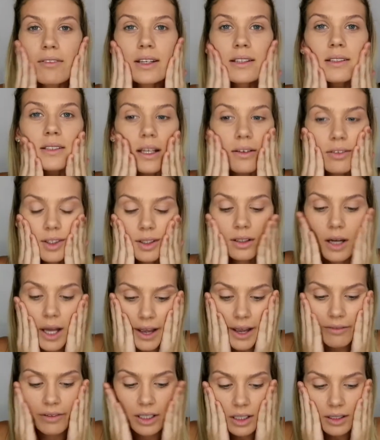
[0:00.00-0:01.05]
it's definitely not
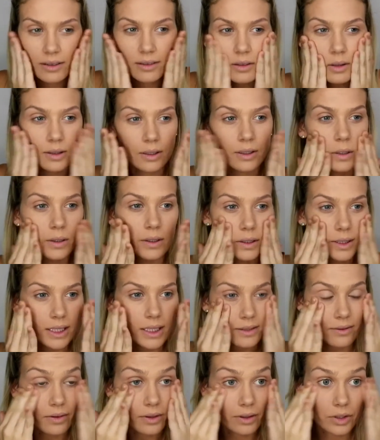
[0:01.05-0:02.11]
heavy.
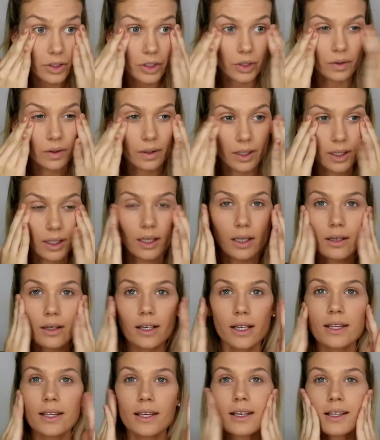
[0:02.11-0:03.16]
Doesn't feel chalky or
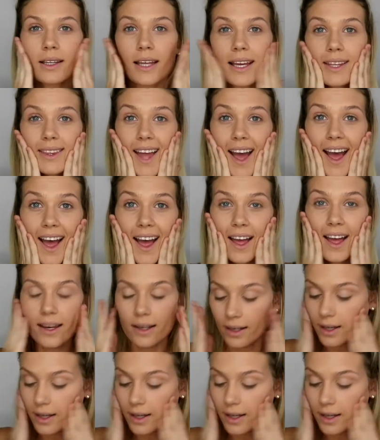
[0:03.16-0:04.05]
anything like that.